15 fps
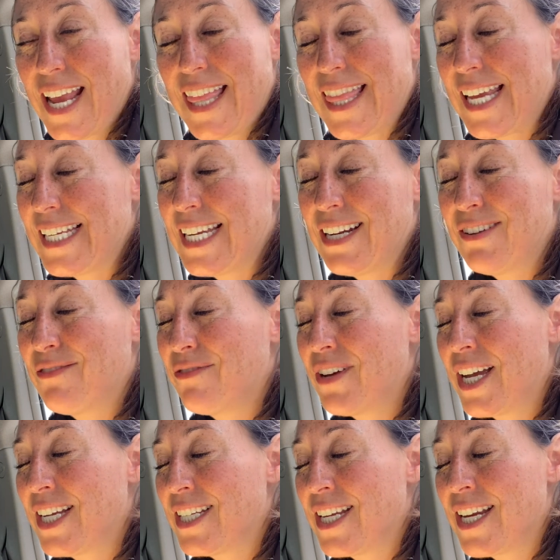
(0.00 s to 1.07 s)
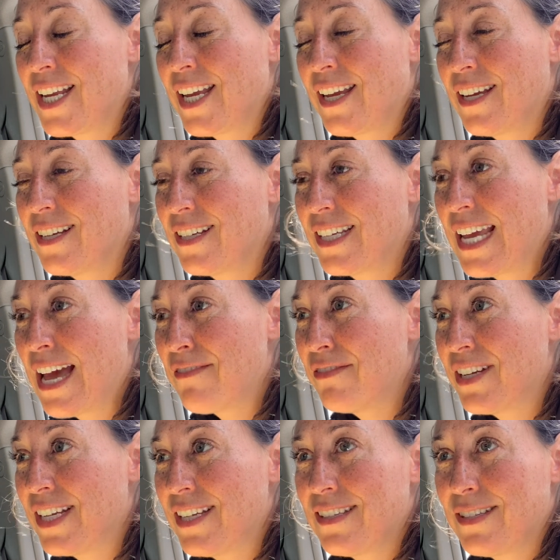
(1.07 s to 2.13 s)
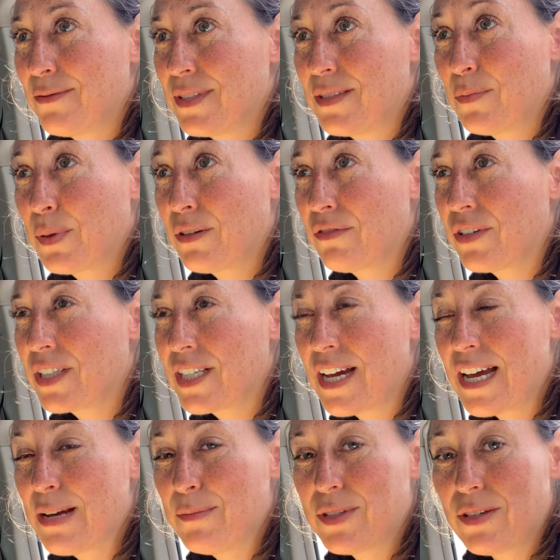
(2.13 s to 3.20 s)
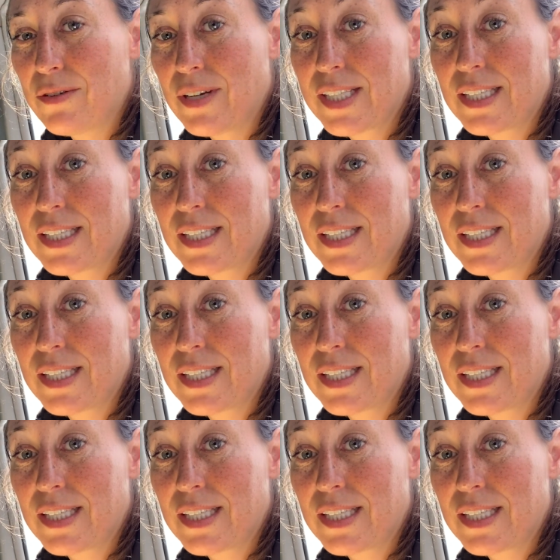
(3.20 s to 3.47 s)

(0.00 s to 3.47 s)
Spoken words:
They didn't find any cavities. It was a perfect time. So